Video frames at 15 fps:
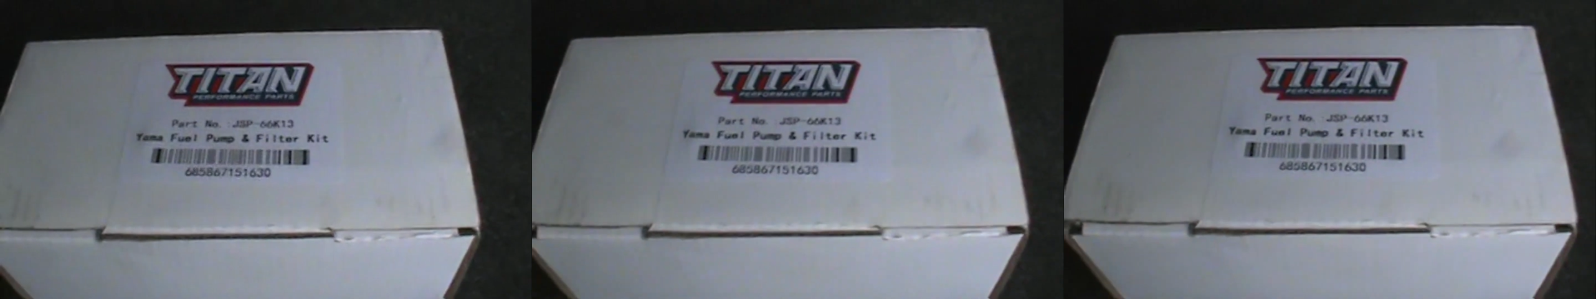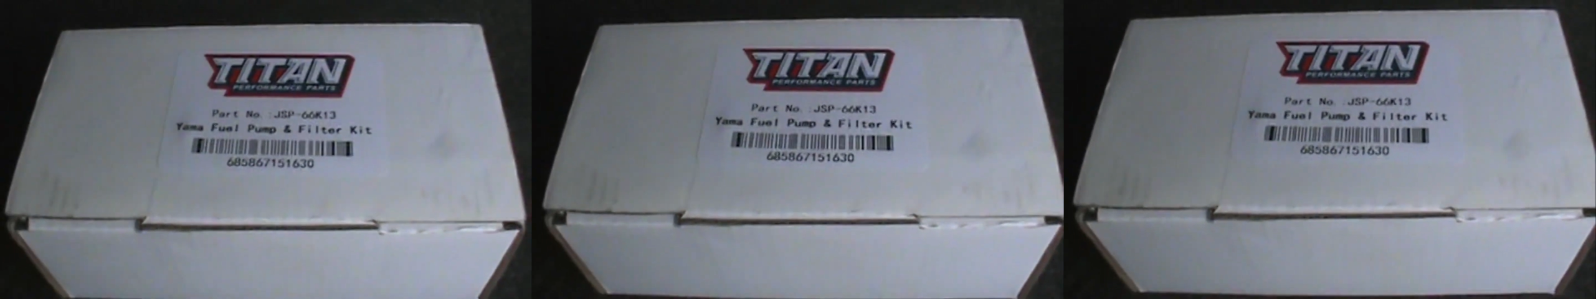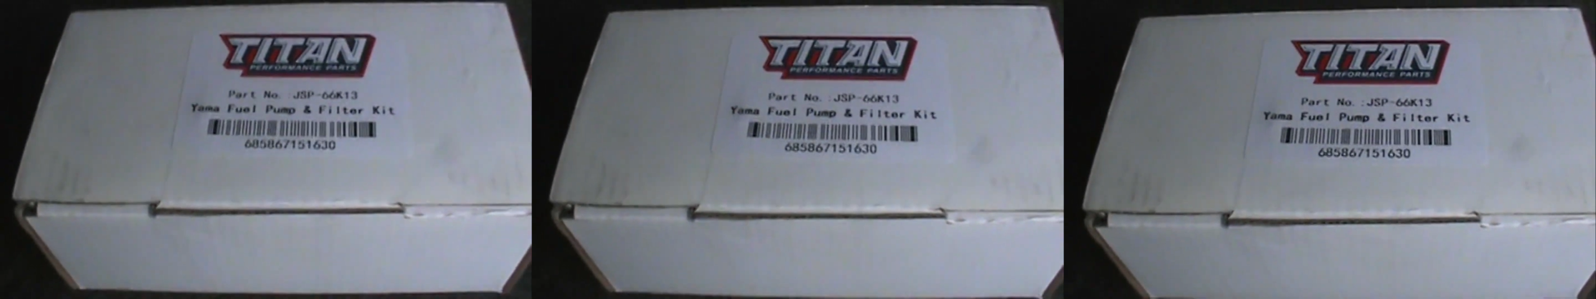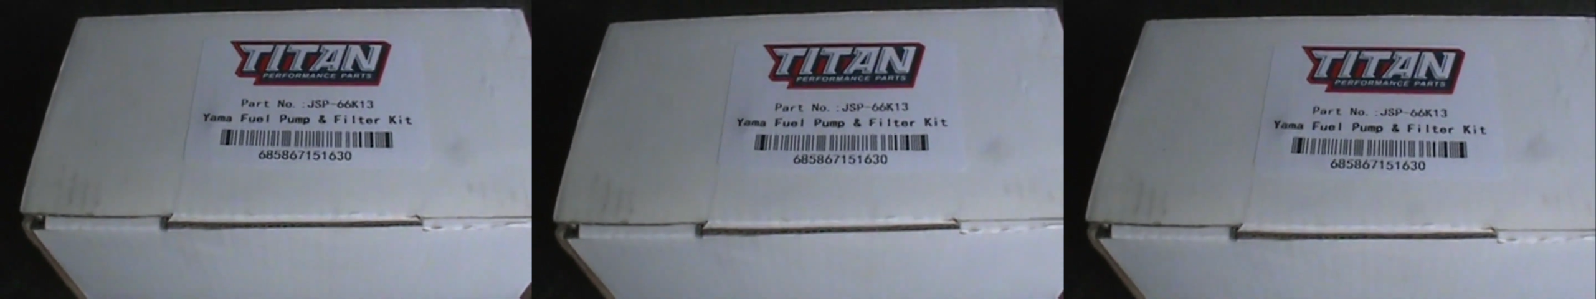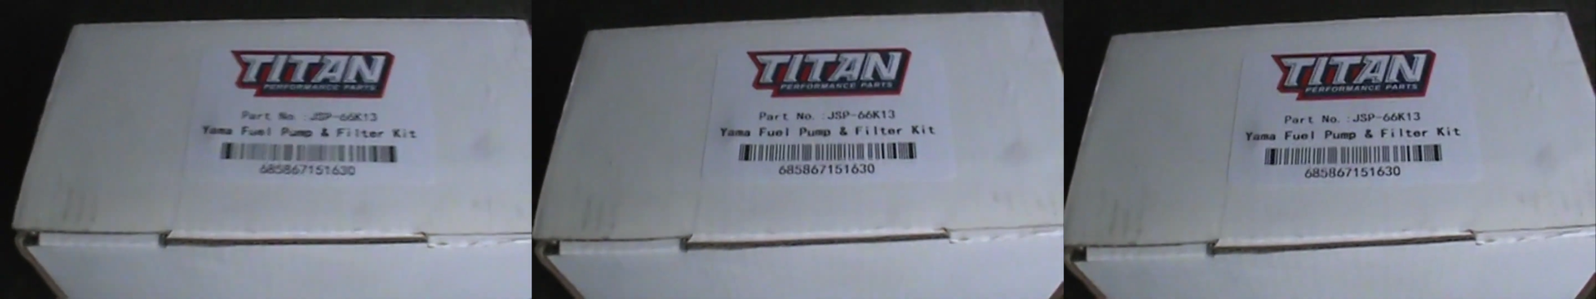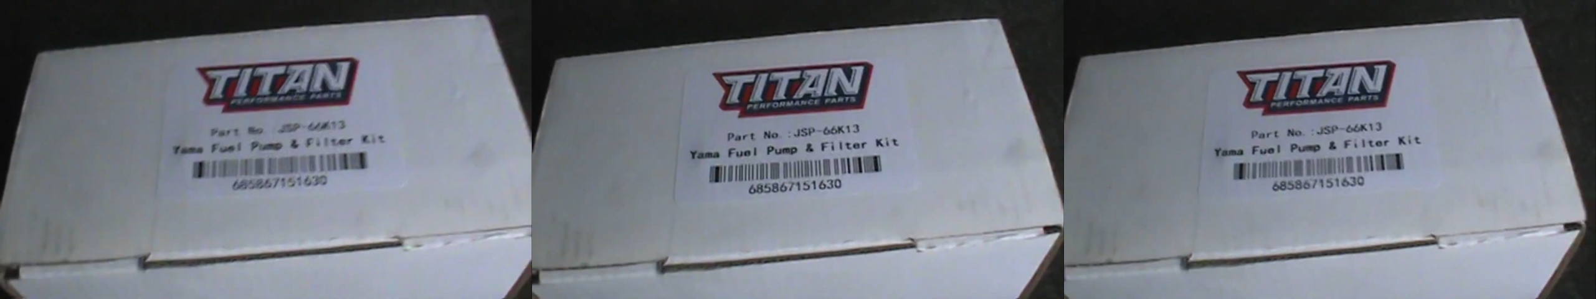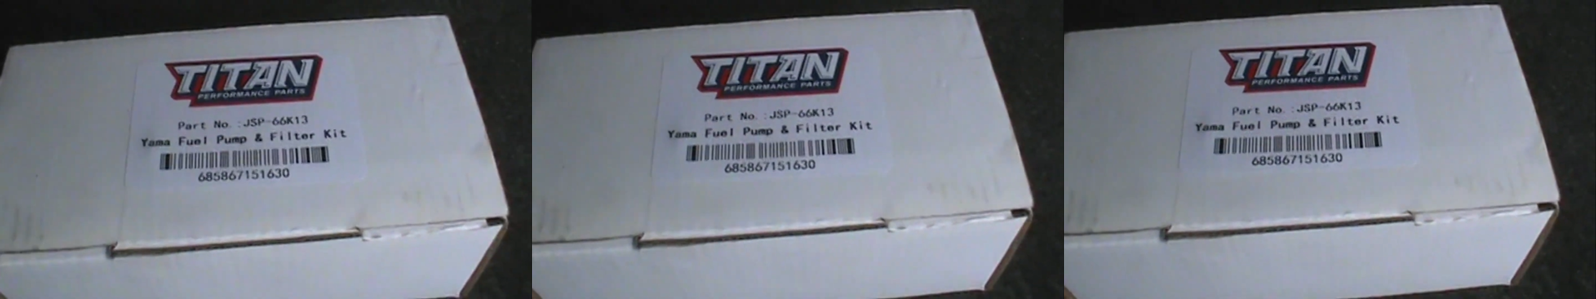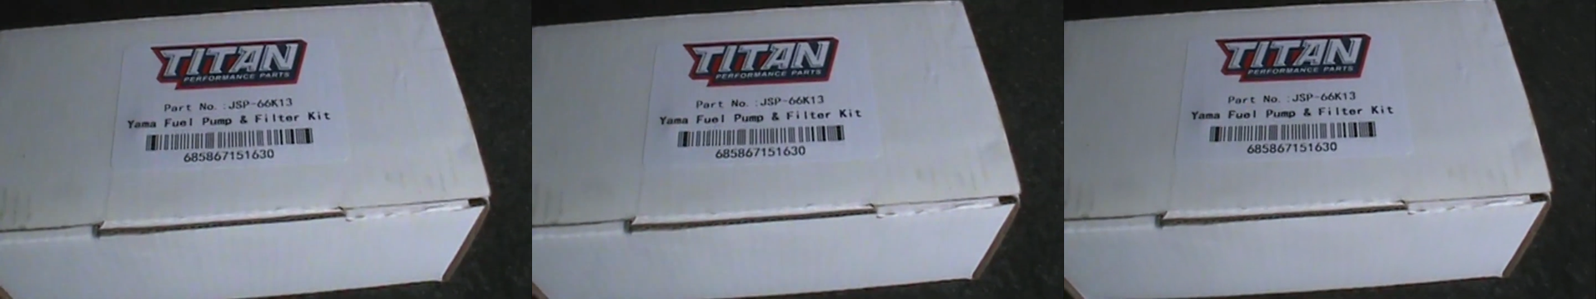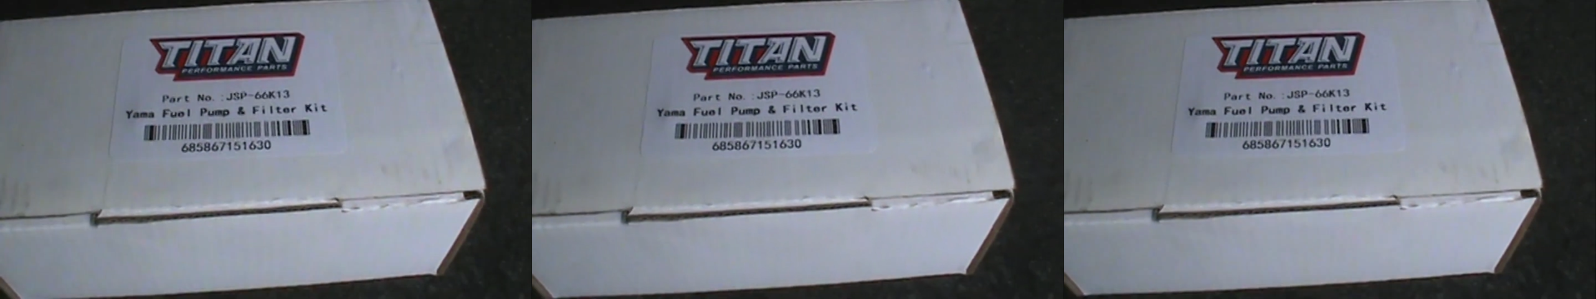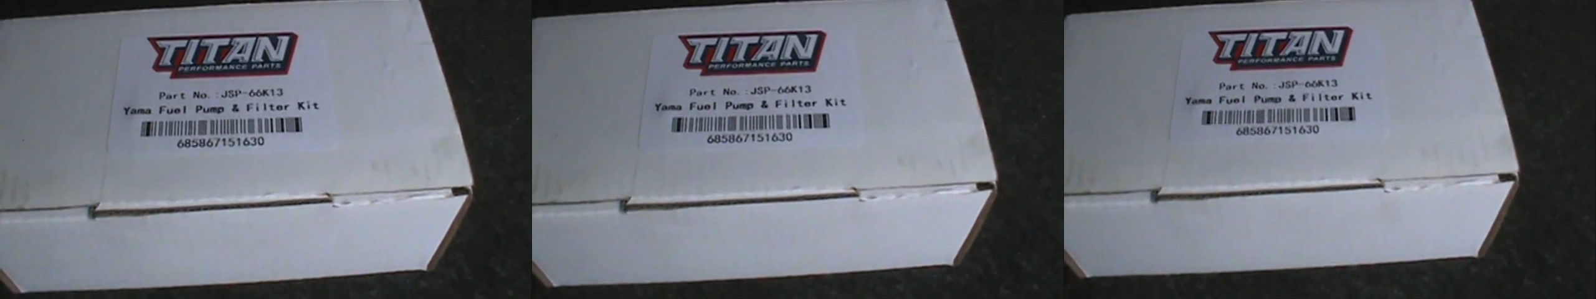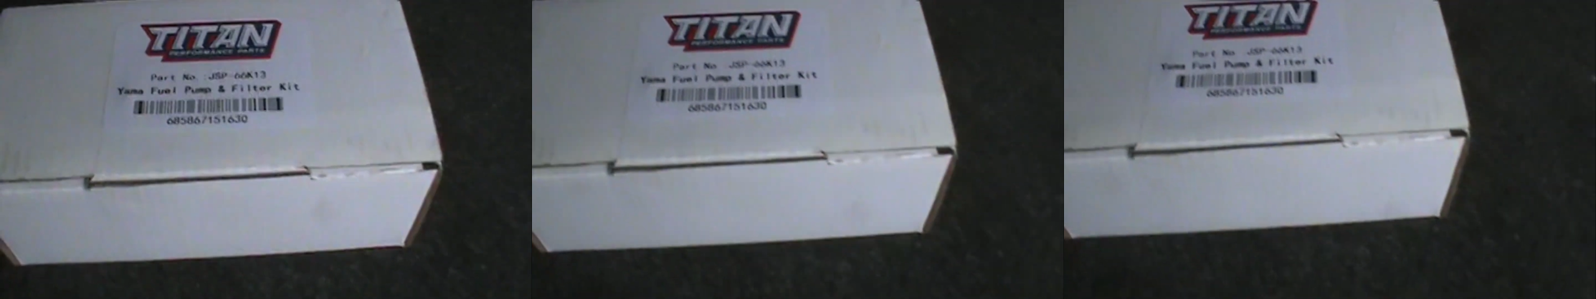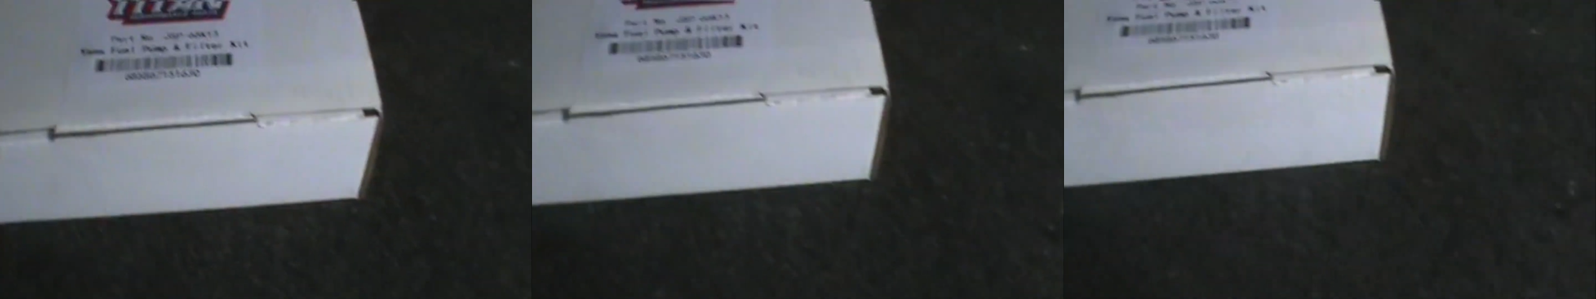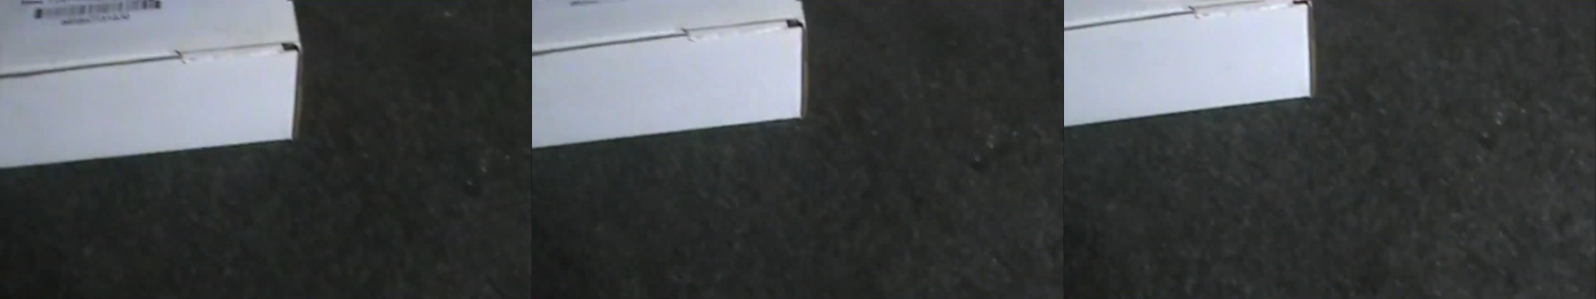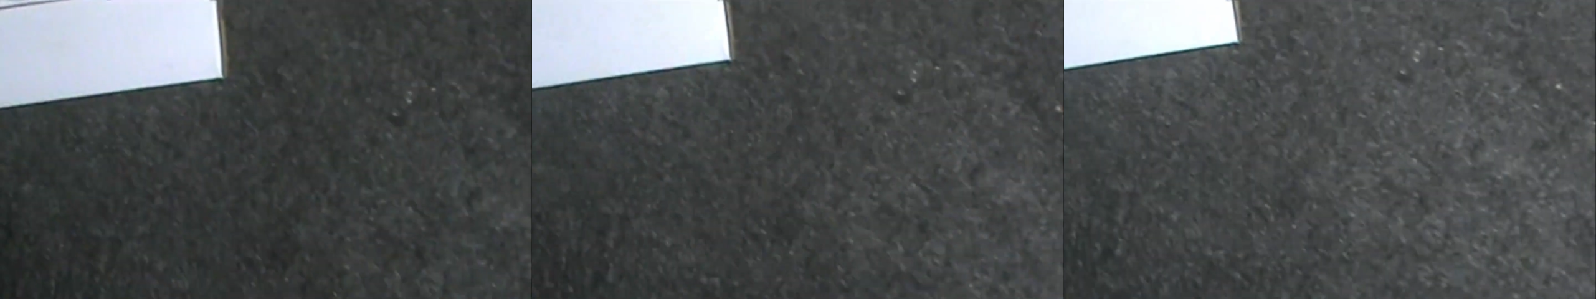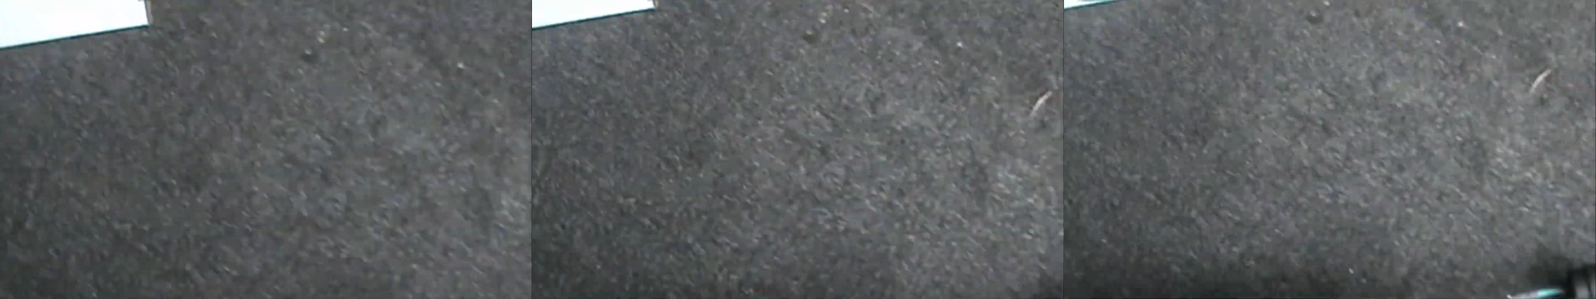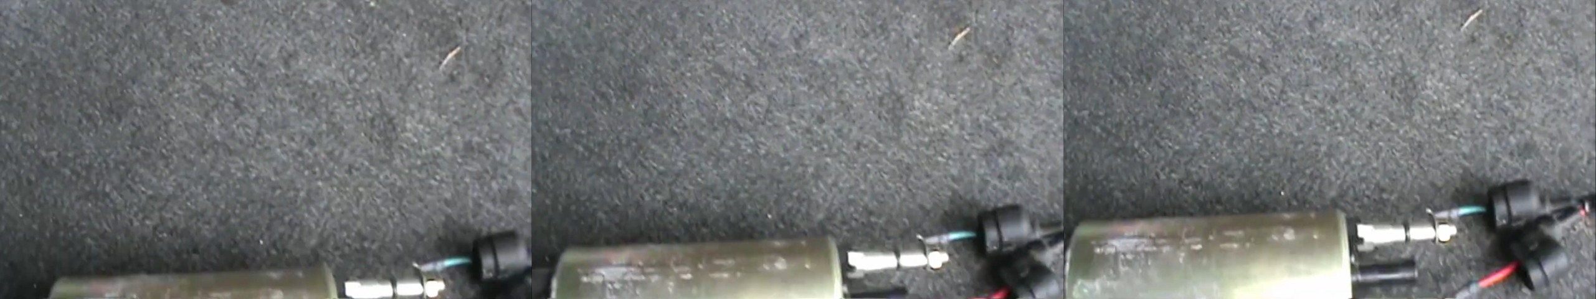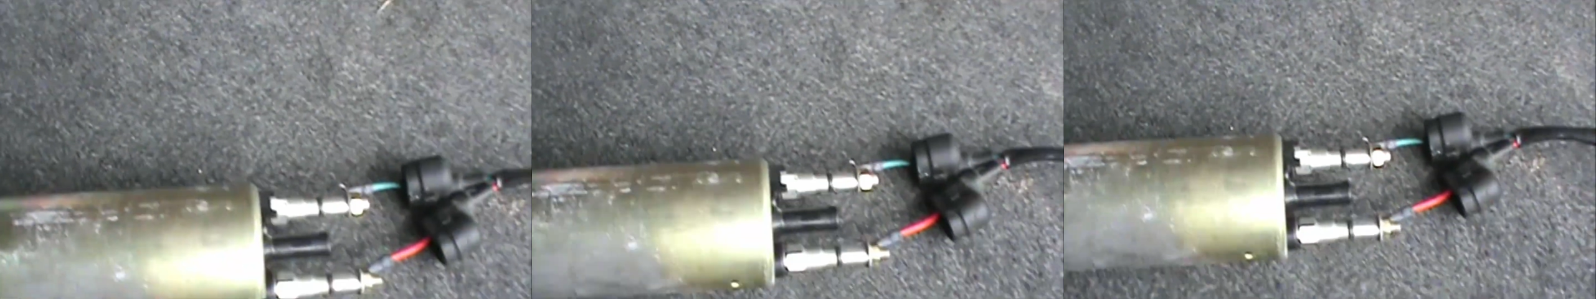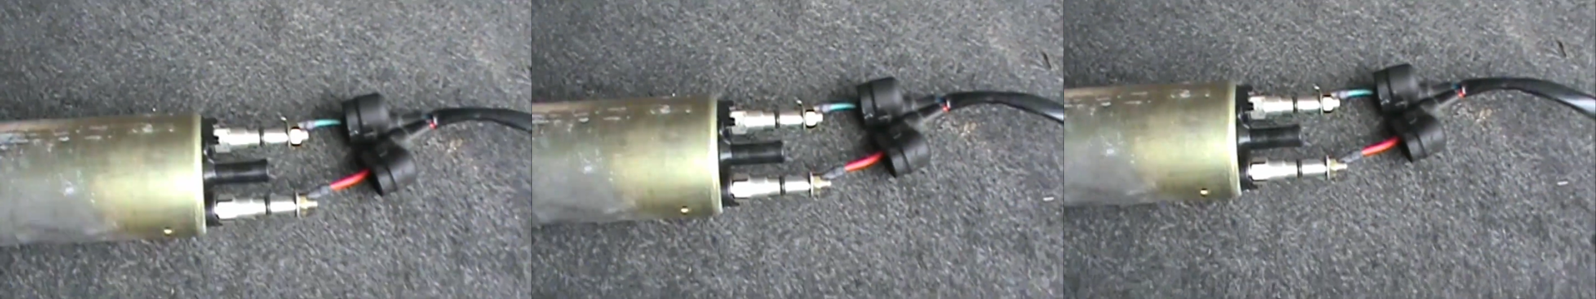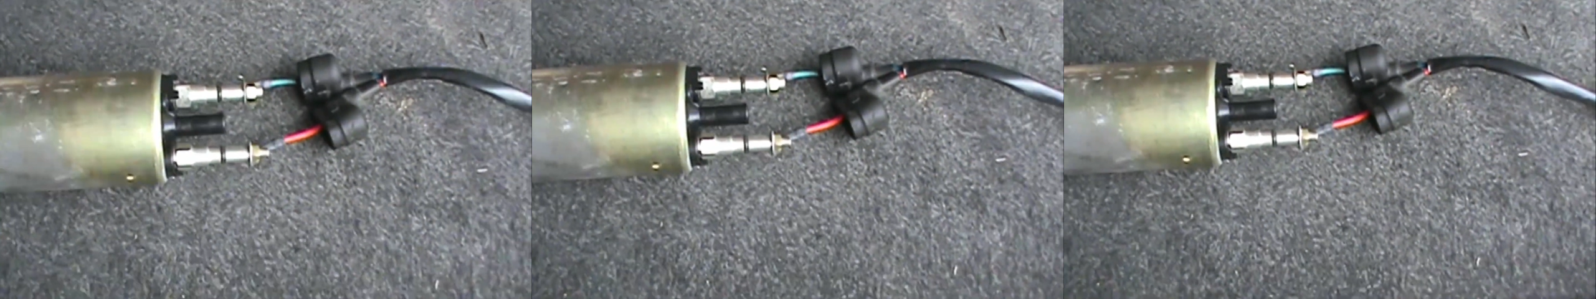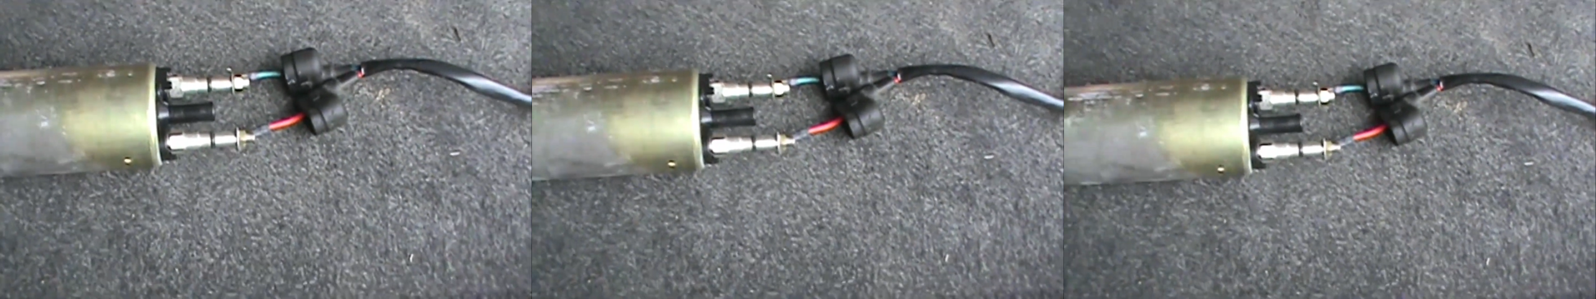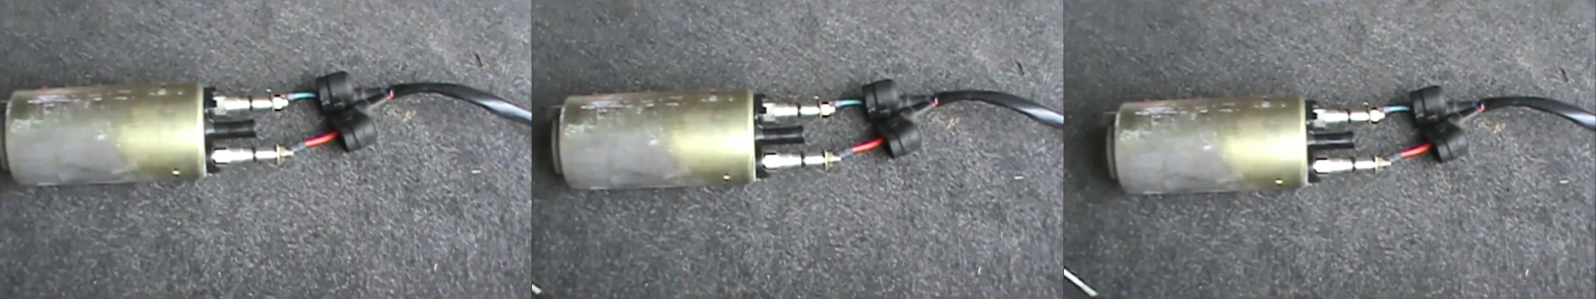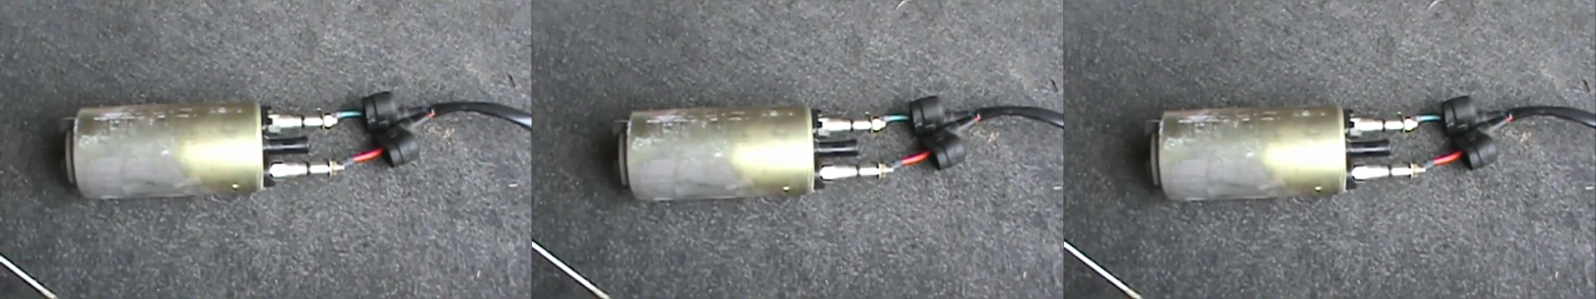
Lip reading: Nobody's mouth can be seen.